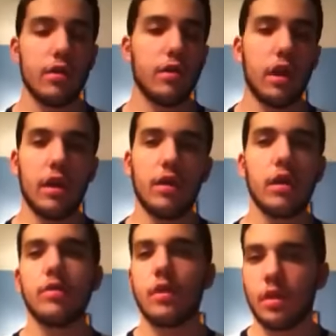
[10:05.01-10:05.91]
They
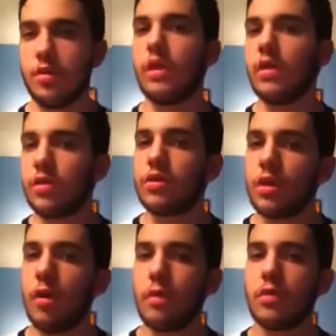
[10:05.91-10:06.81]
did a decent
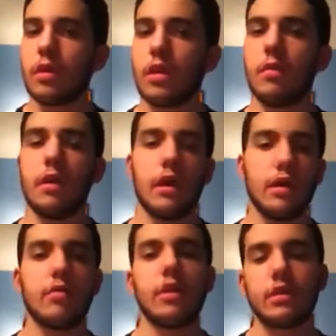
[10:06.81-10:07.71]
job building it up, and I
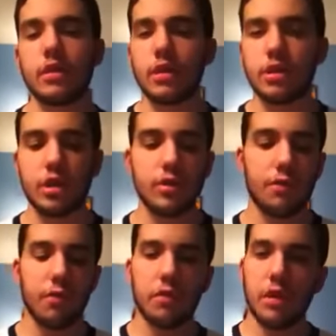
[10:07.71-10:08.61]
didn't like that they changed
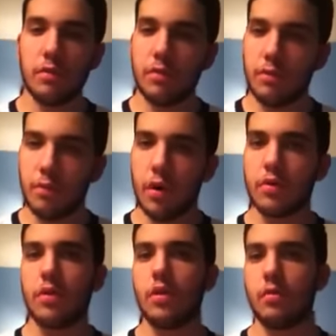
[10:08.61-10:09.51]
it from Team
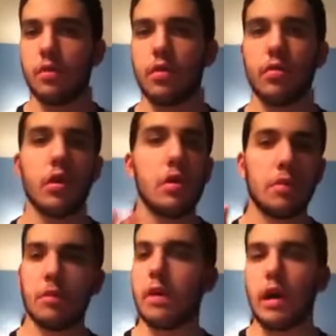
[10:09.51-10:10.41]
Punk to Team Ziggler,
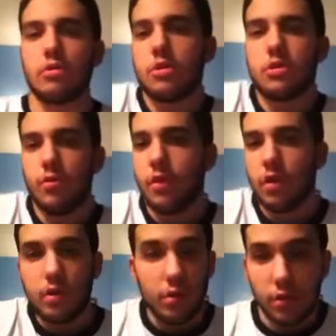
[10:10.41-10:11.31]
but the match was still
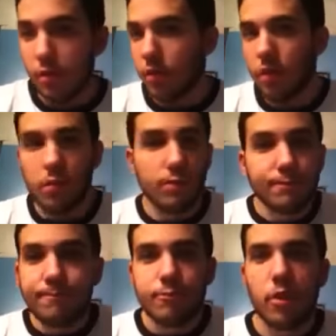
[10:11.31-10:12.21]
very good. So,
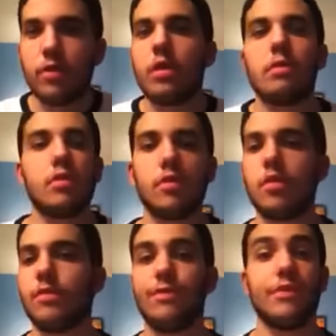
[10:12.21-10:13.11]
as far as I'm
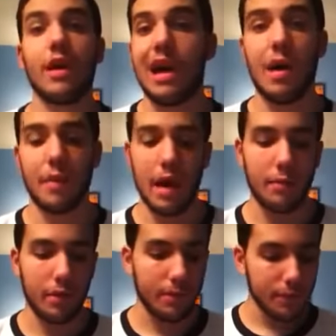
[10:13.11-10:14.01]
concerned, I'm
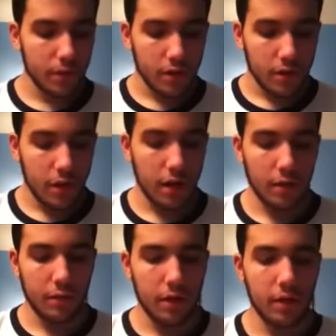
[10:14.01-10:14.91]
happy.
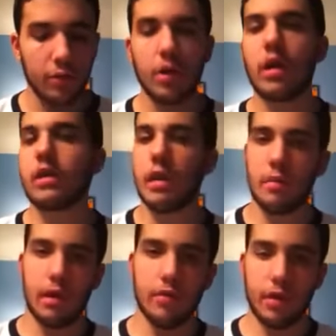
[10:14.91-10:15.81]
And then we got that
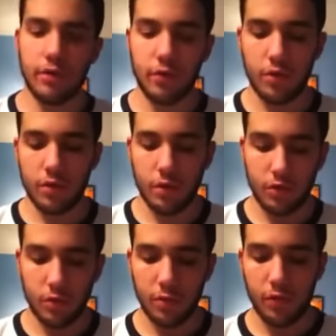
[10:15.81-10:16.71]
main event for the
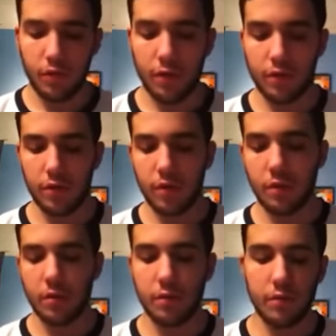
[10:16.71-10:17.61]
triple threat for the
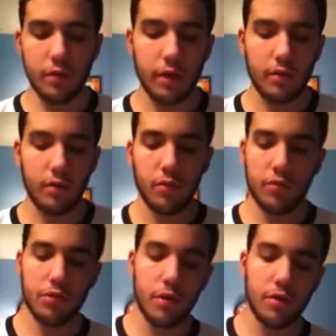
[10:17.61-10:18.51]
WWE
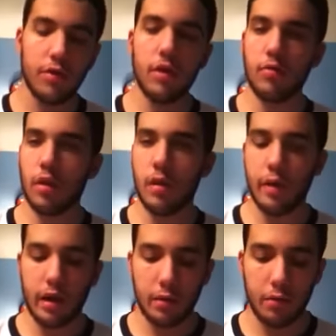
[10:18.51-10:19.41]
title, John Cena,
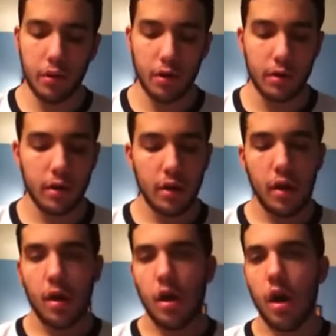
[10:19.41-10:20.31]
Ryback, and Punk.
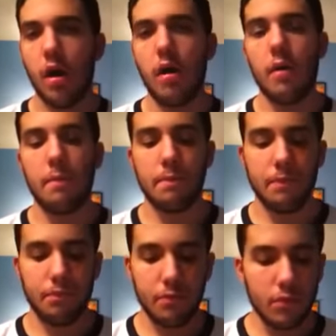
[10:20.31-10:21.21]

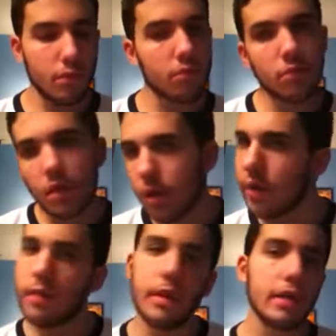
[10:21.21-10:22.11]

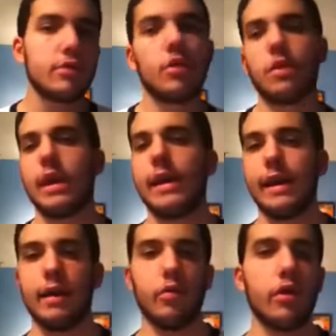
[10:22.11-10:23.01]
The match was
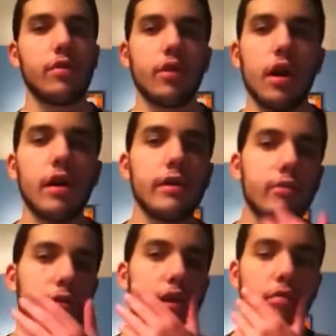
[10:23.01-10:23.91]
okay. It was
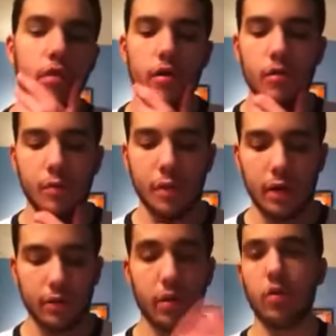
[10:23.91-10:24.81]
not what I'd write home
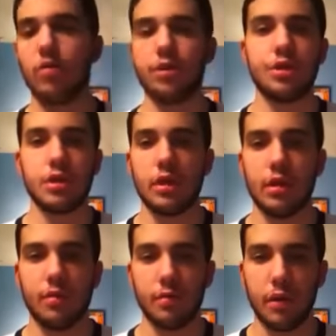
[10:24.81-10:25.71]
about and say, holy shit,
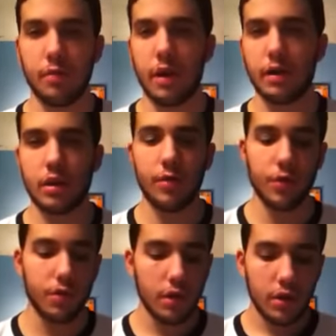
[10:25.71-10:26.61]
that was the best match
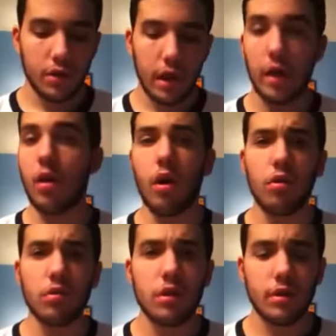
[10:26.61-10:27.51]
ever at
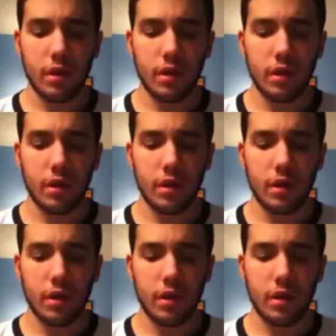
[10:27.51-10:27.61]
all.